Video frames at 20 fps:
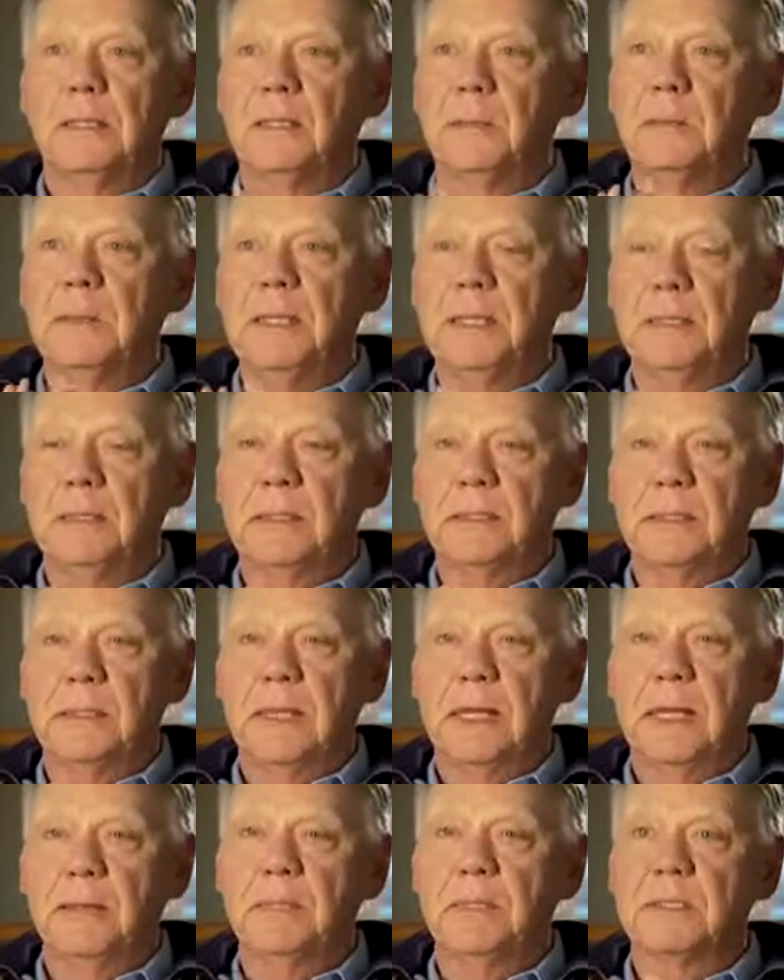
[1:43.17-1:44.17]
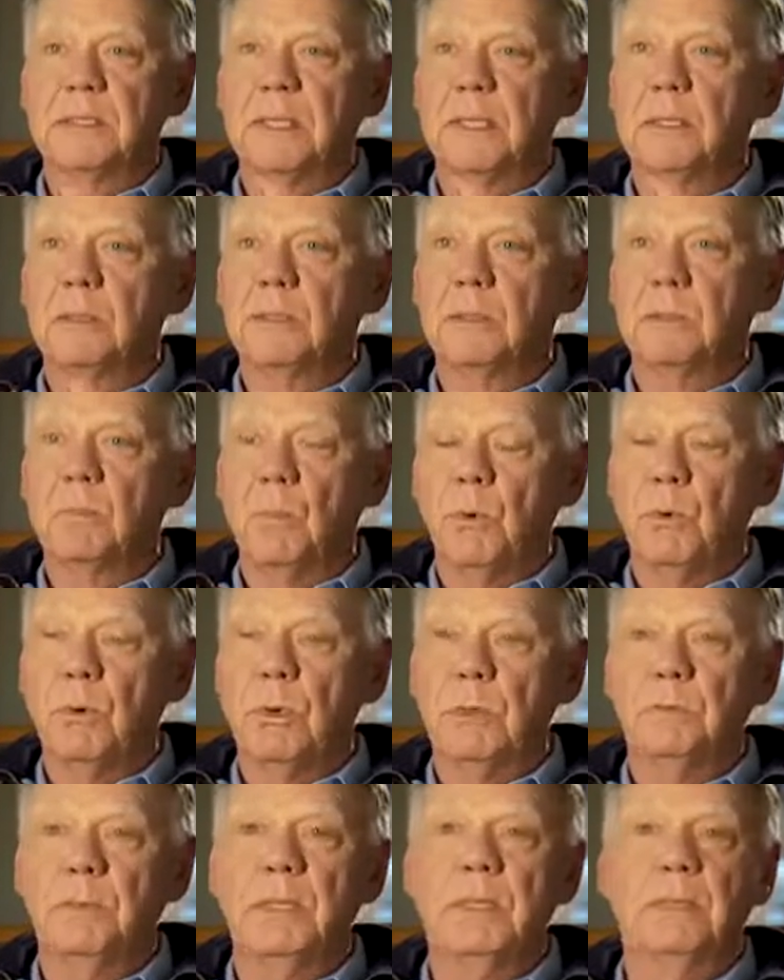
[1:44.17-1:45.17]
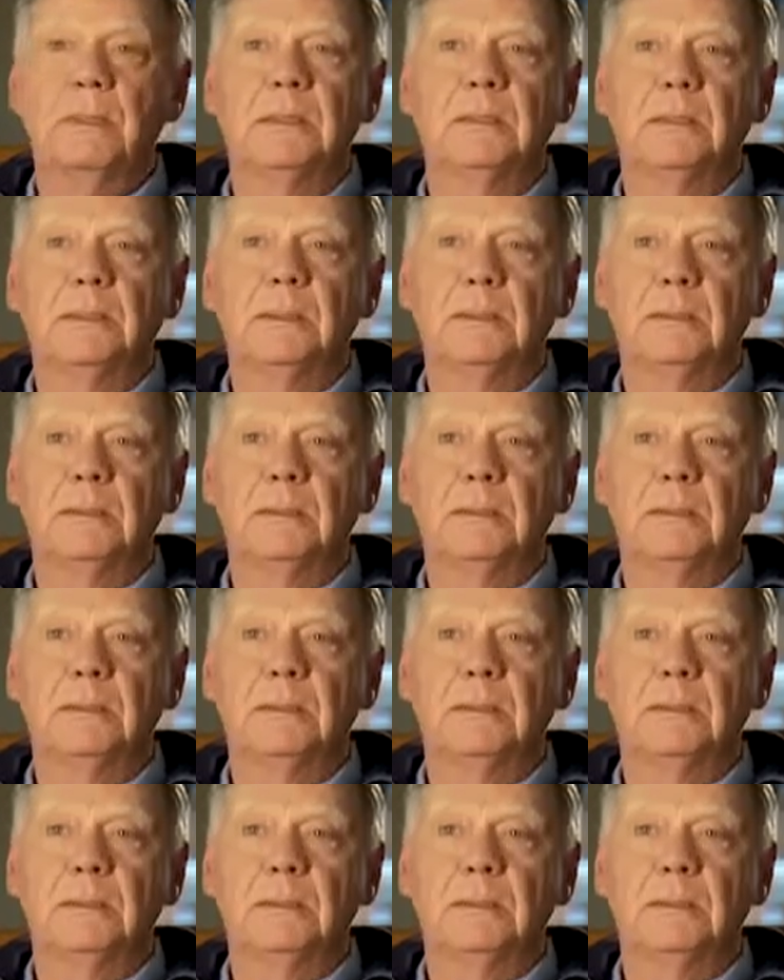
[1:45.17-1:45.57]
to me at the time, as I learned more about